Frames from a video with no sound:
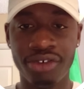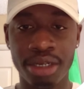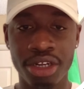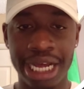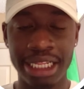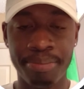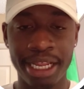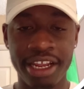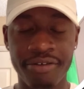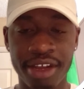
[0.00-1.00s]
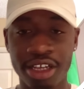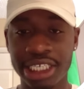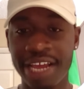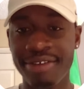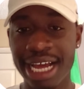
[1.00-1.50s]
I did plenty of videos.
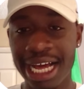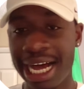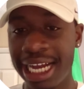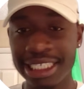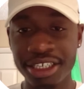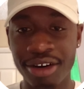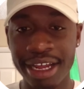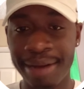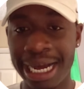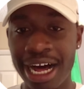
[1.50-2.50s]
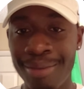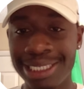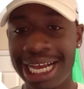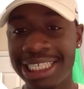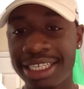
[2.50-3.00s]
I even got guys, in my comments
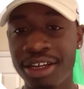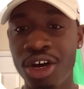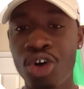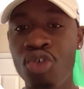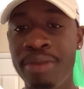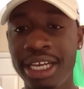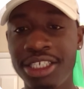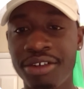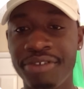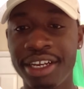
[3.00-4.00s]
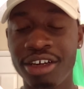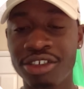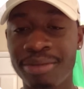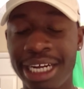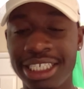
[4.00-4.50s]
asking who makes your
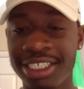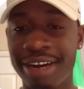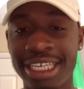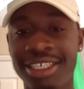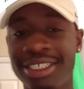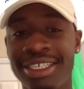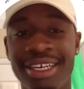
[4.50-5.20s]
videos, my G, right? Because